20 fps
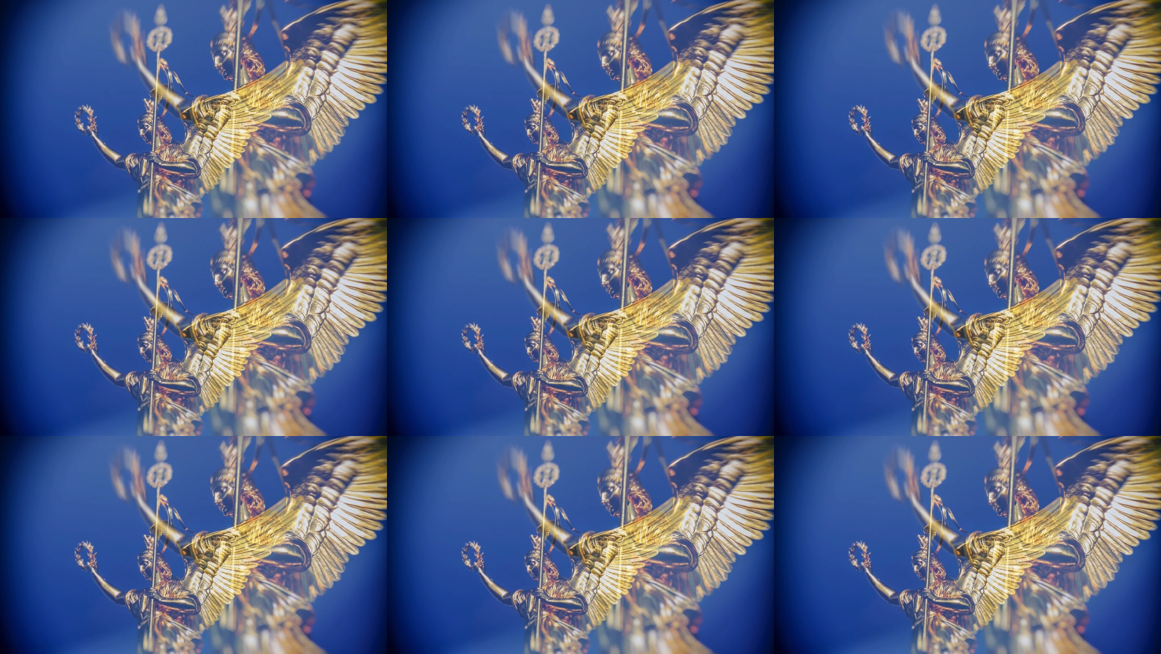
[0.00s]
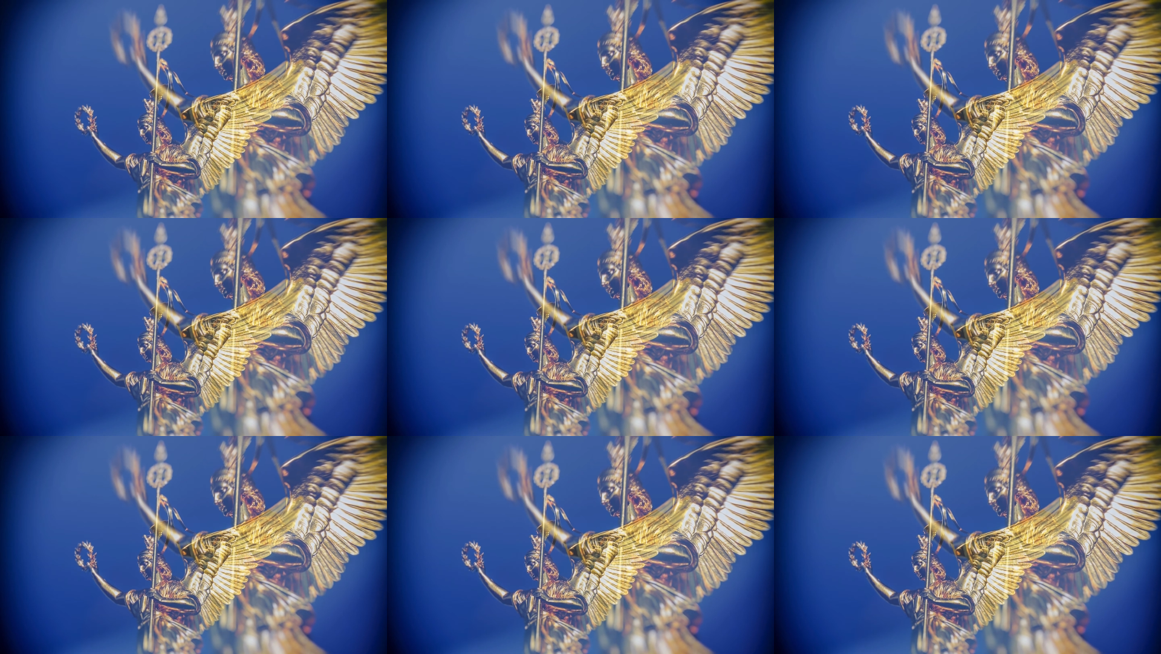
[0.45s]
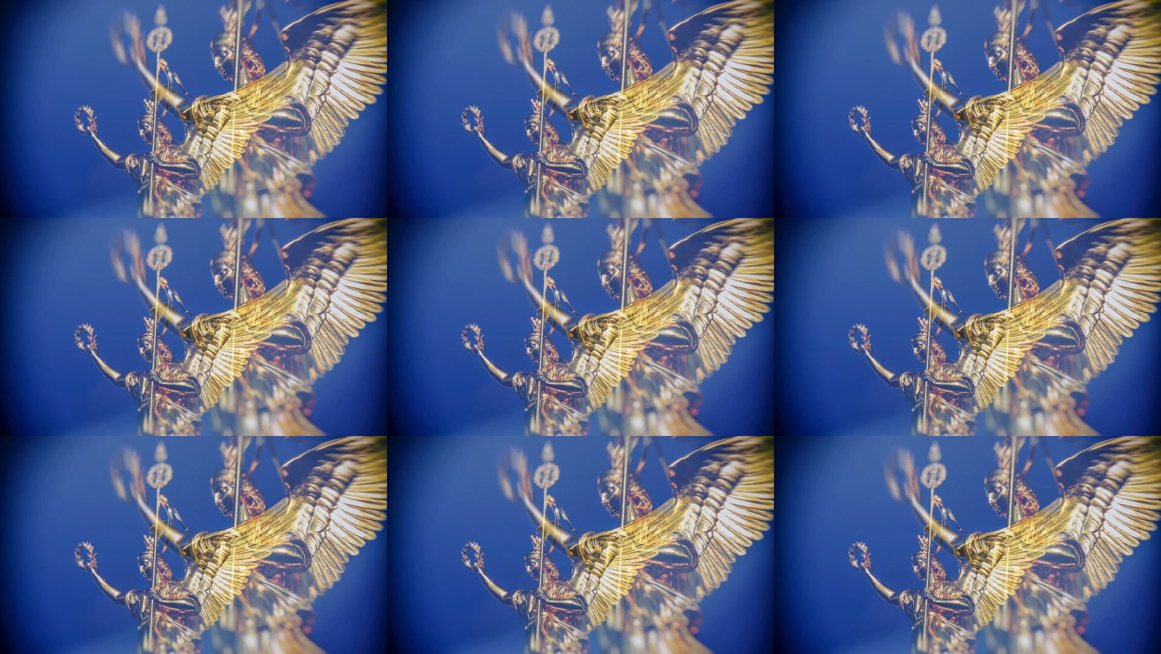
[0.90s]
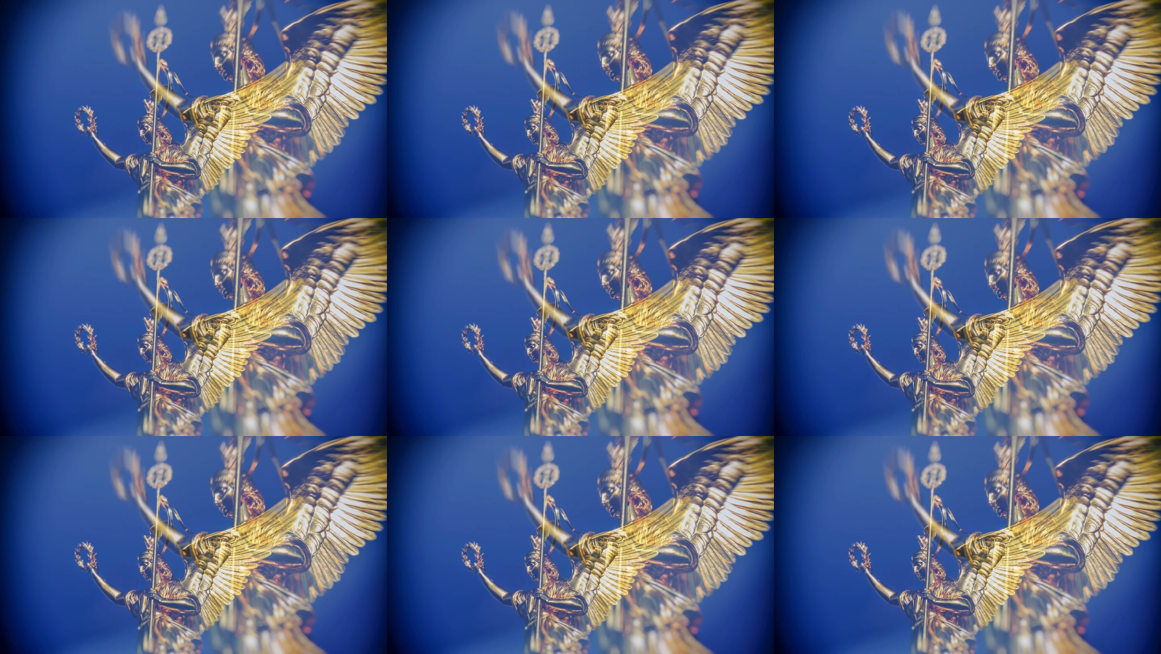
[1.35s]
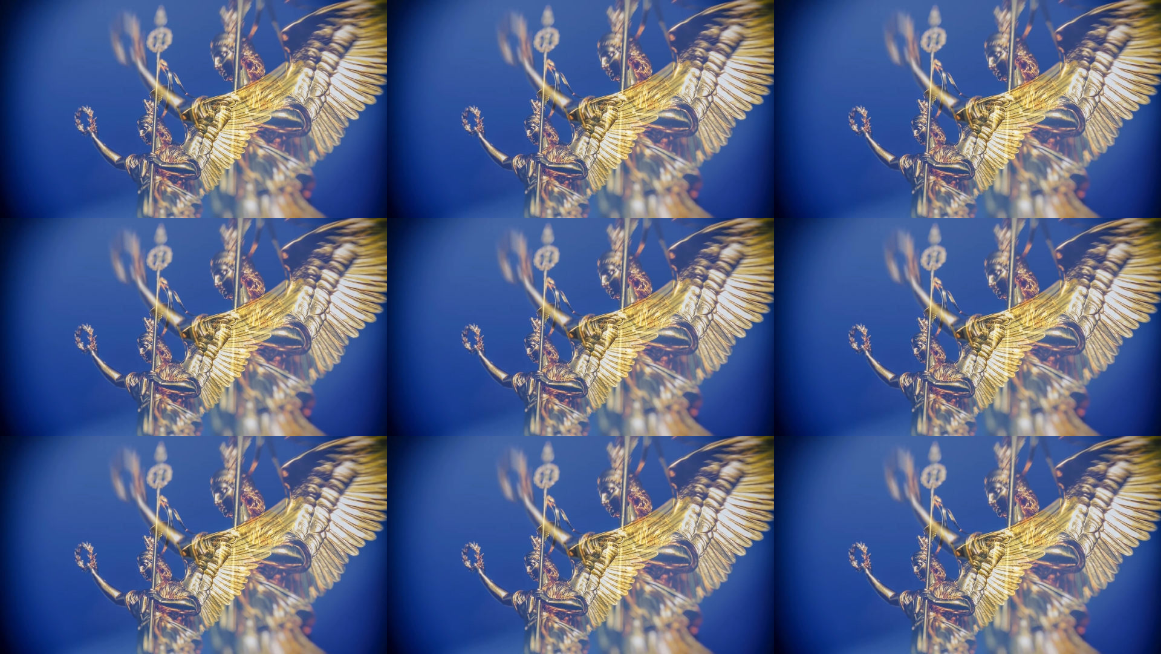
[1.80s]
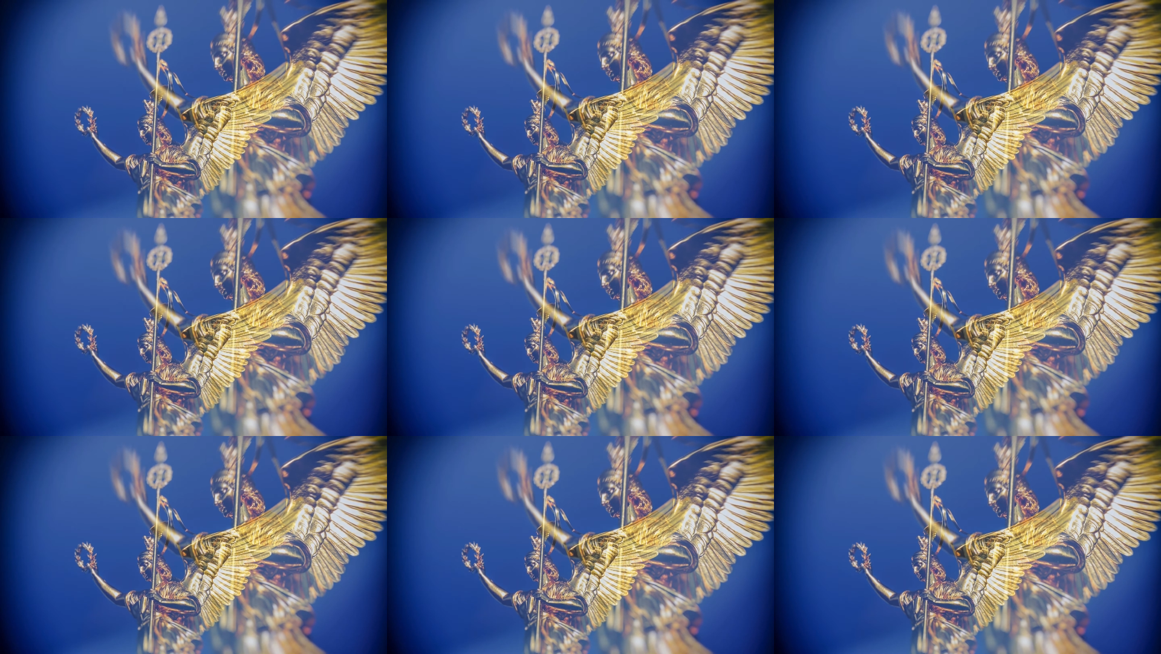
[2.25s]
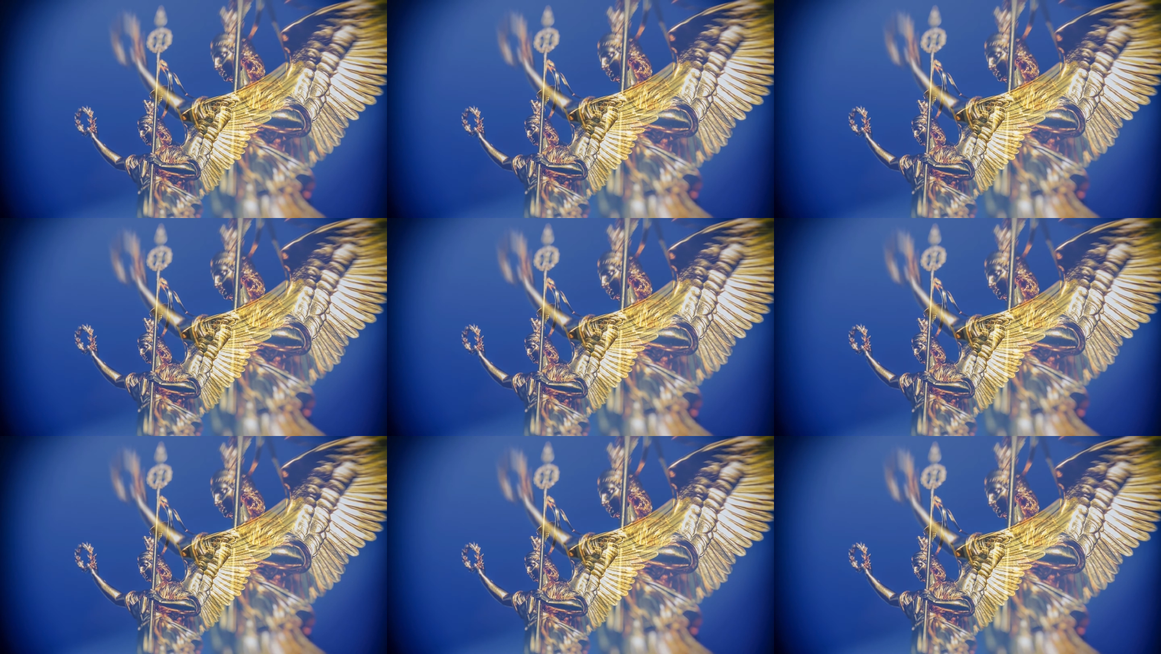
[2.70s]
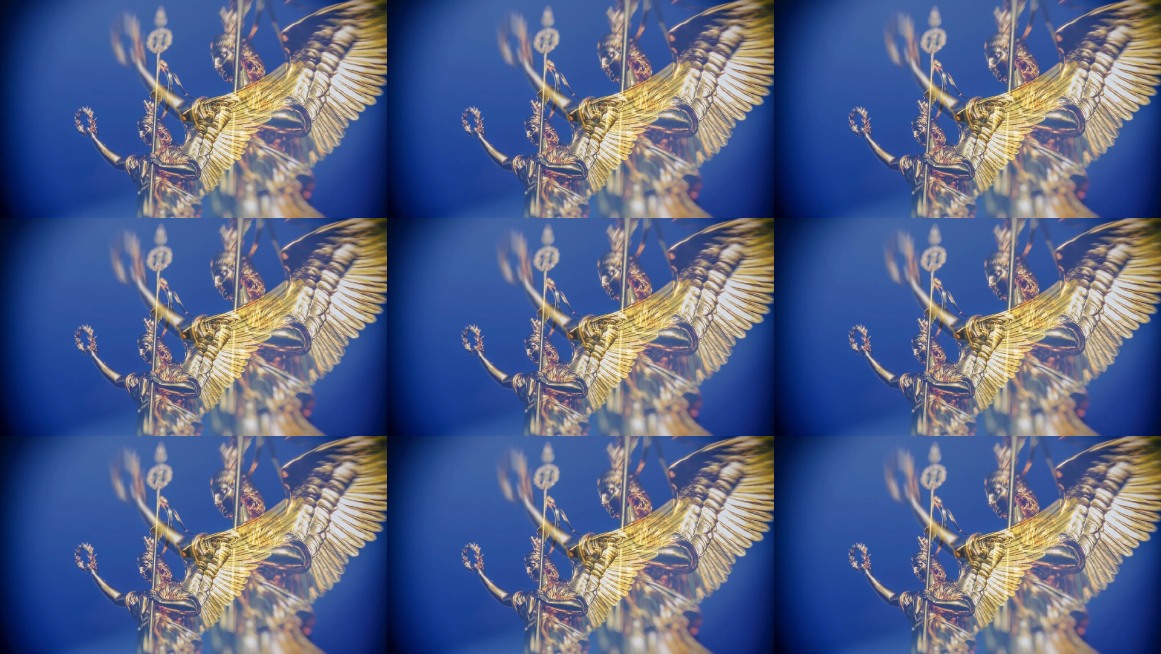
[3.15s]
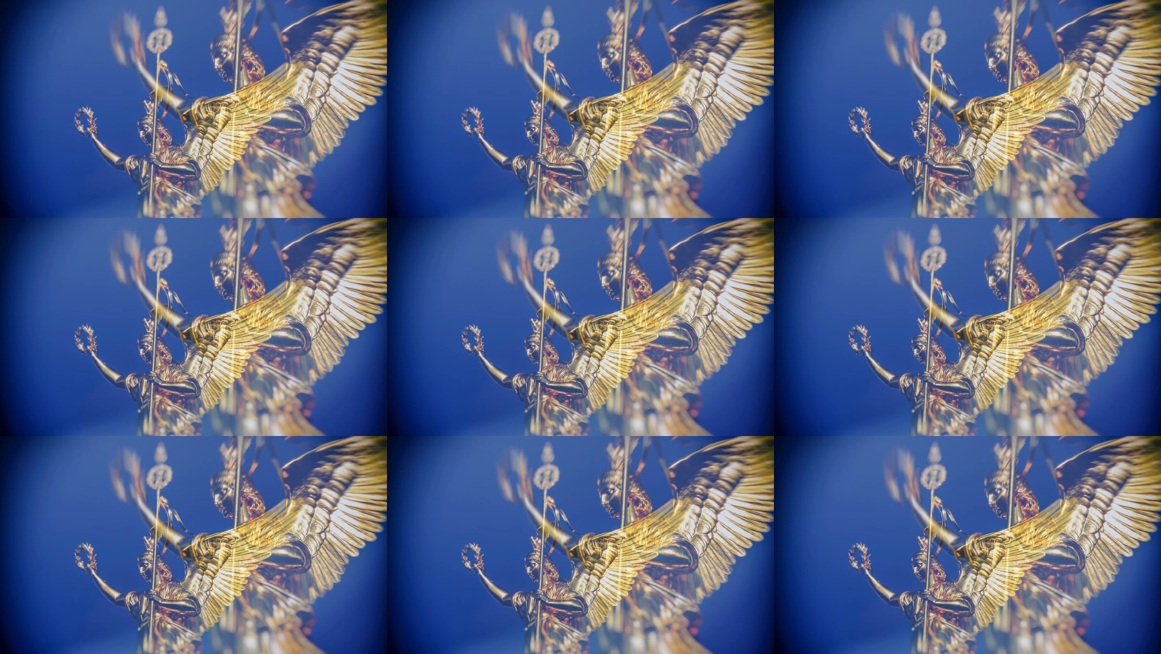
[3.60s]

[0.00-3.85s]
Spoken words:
No face is visible, so there are no lips to read.